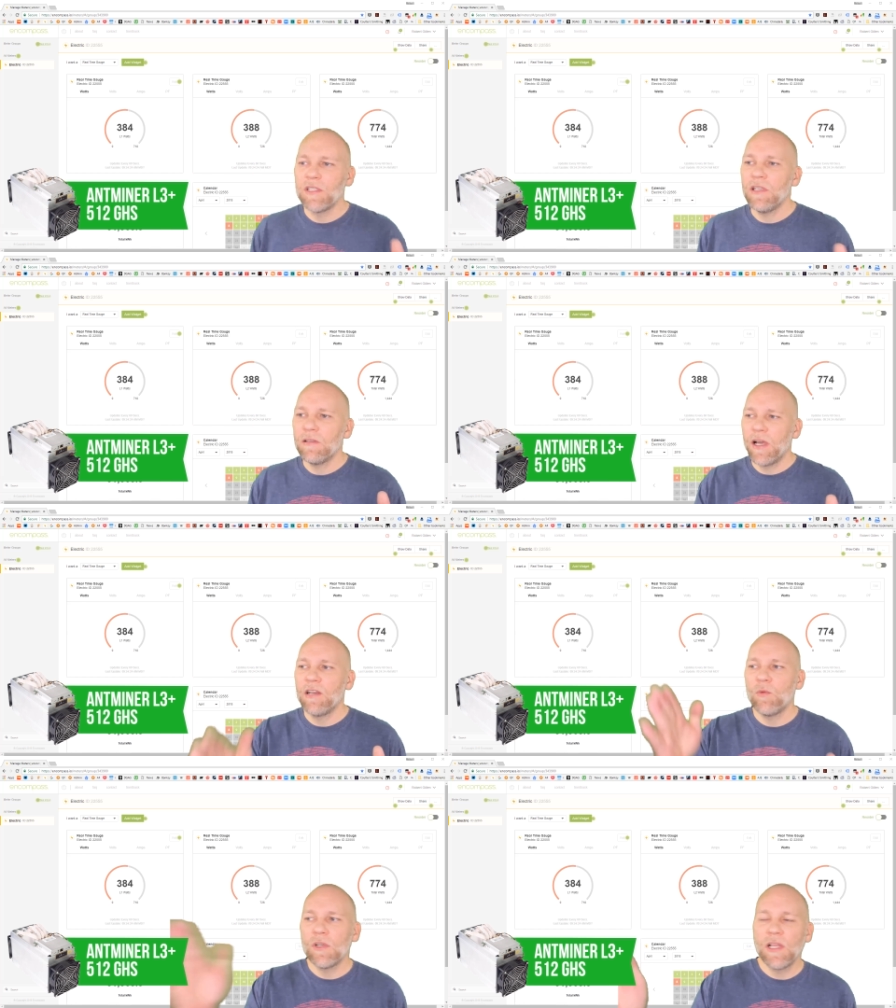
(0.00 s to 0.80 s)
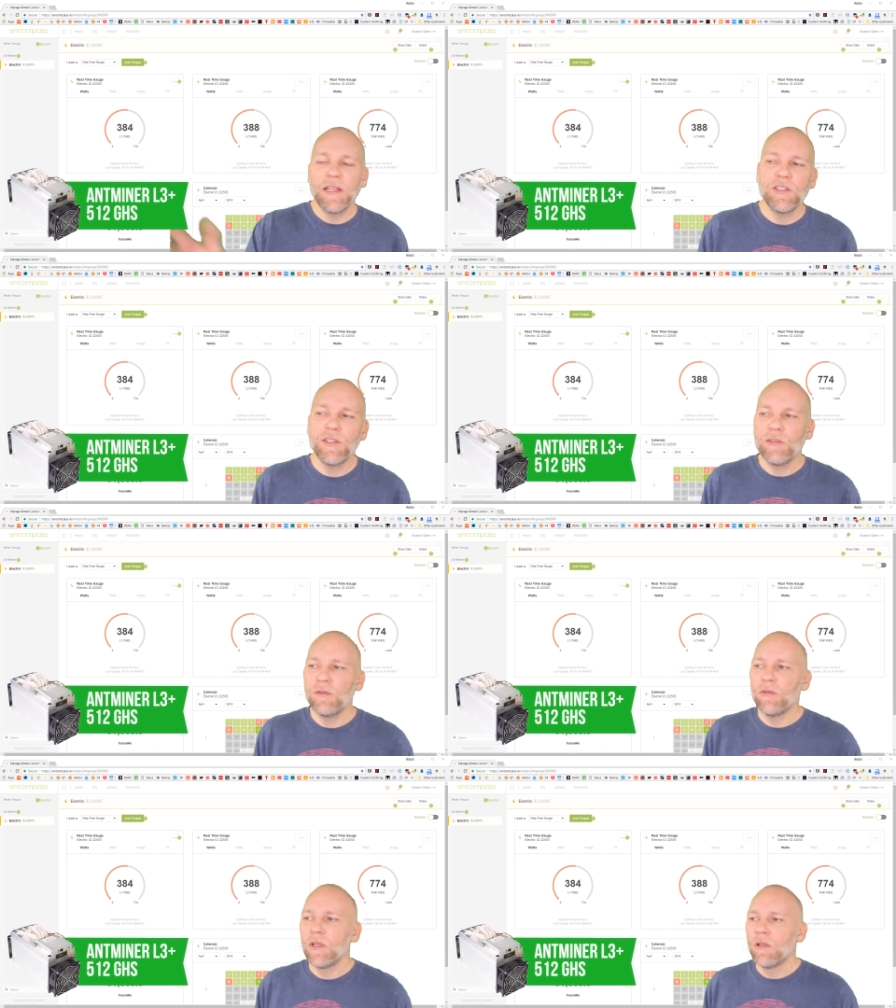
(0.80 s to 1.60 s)
see line one, line
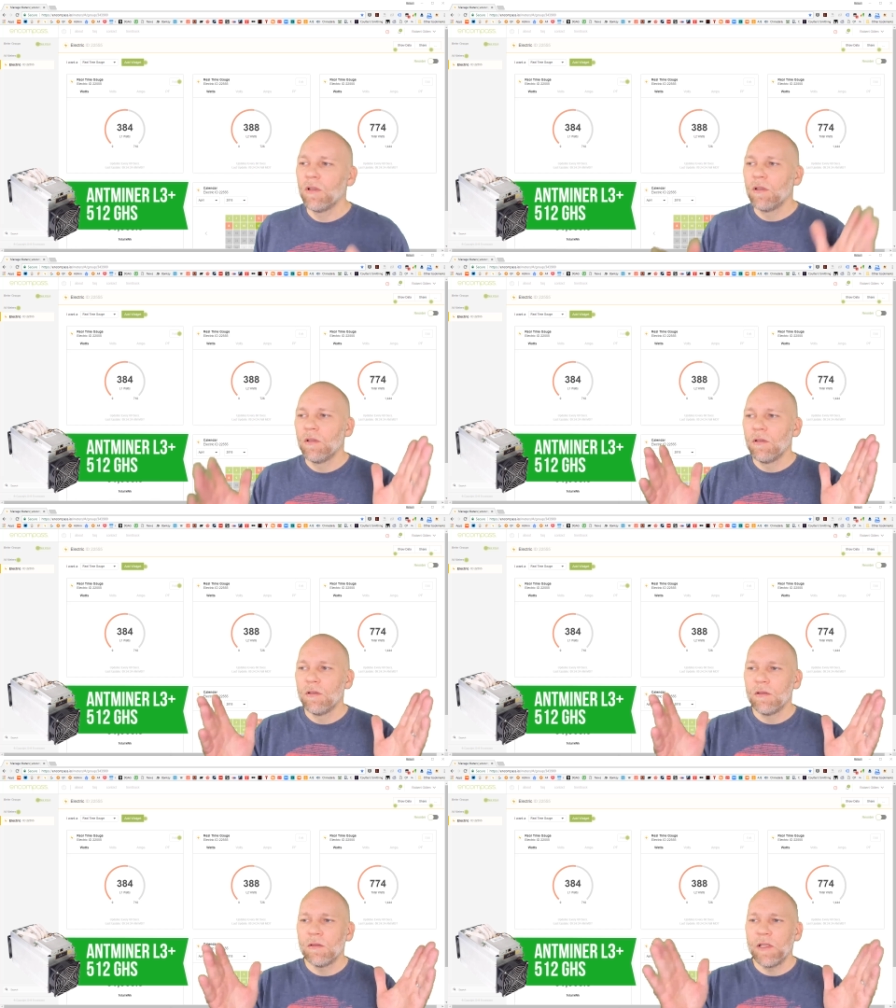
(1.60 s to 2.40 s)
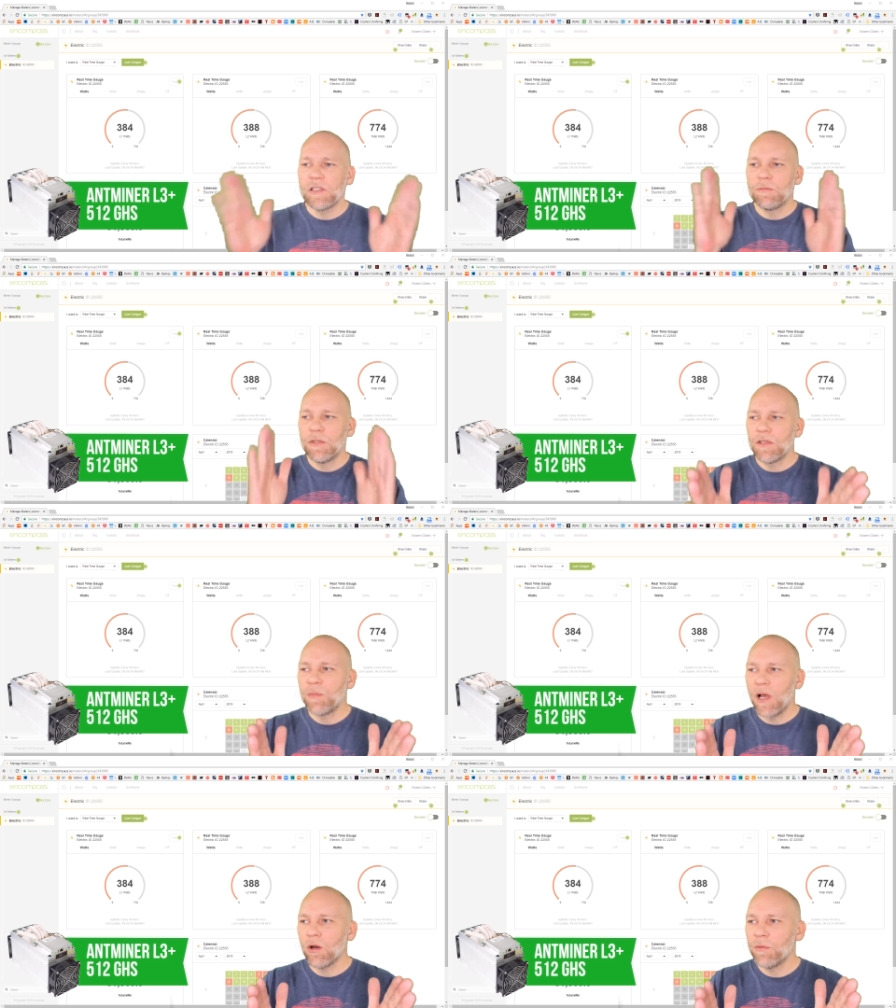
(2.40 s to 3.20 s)
two, they split the
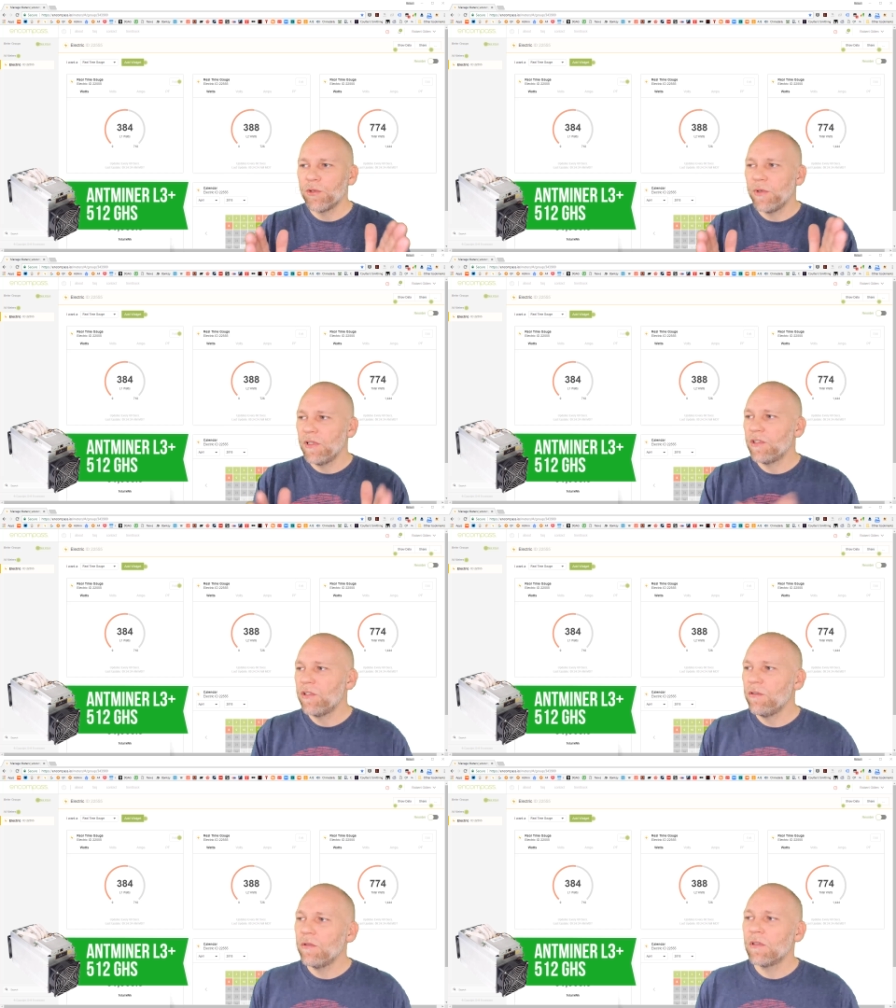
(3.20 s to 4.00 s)
power between the two.